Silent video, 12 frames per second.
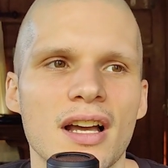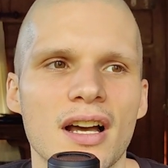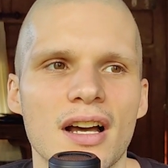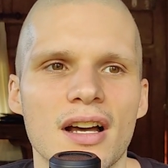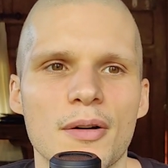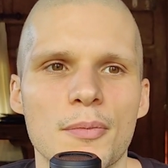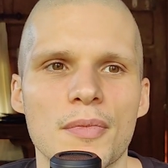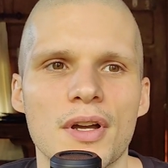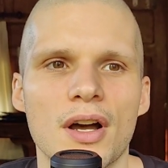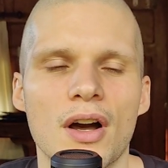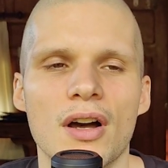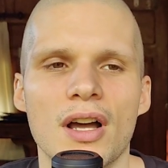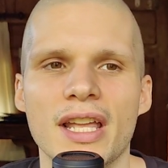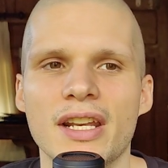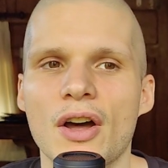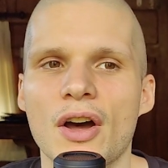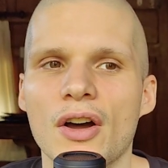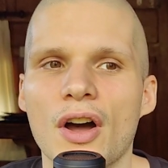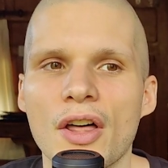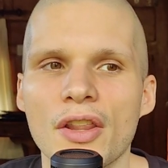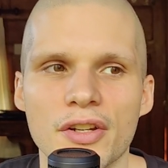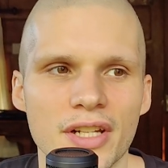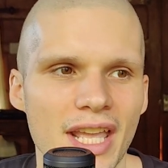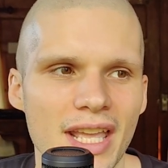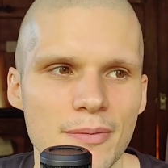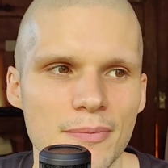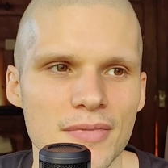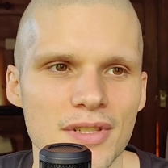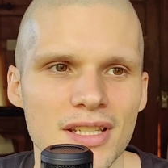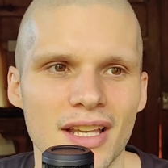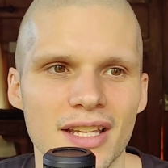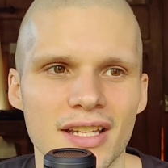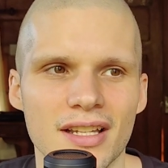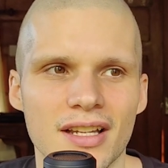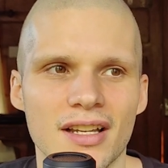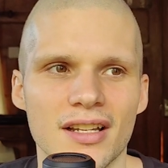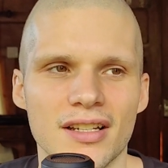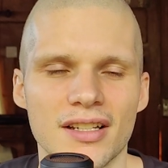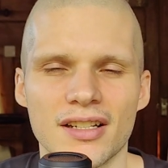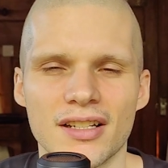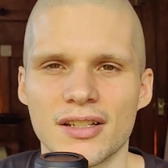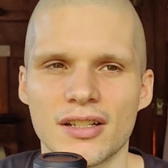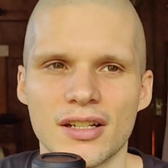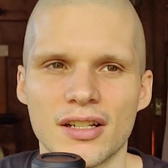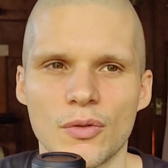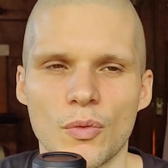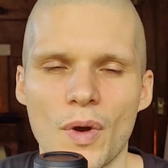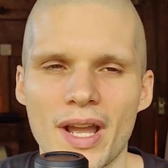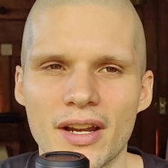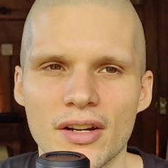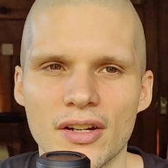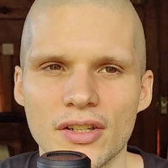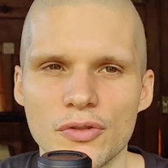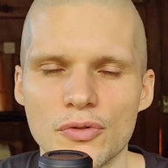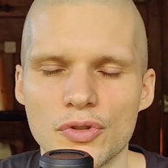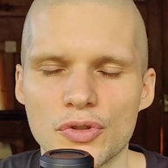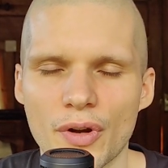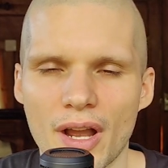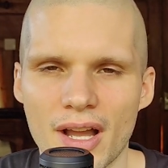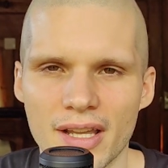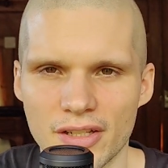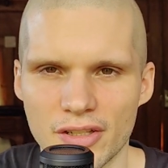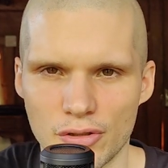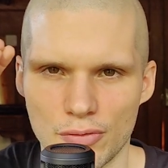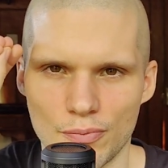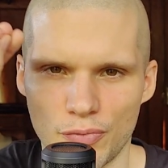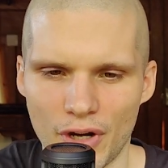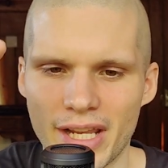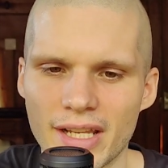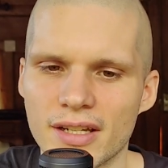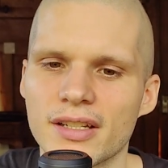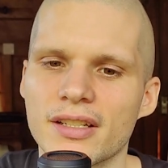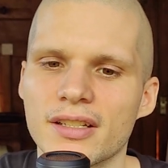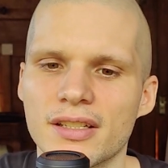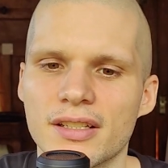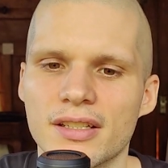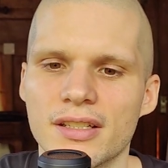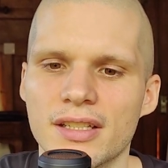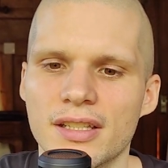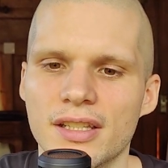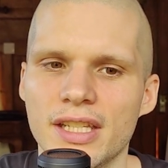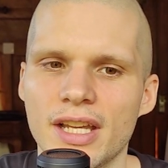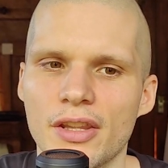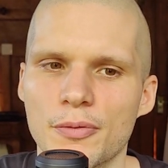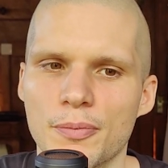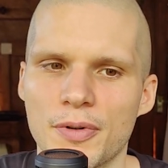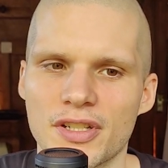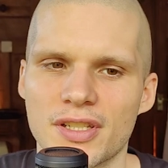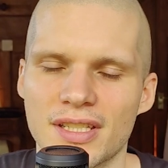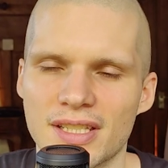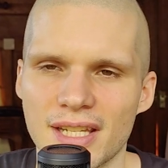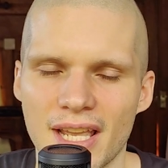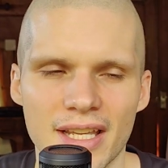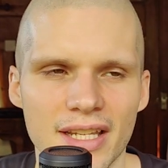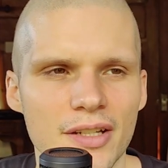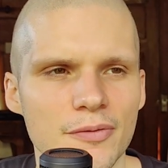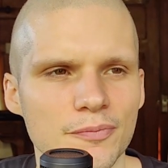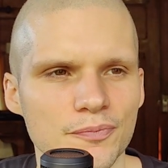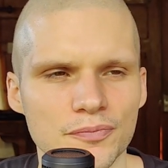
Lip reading: And other games like where you try to break the other person's egg.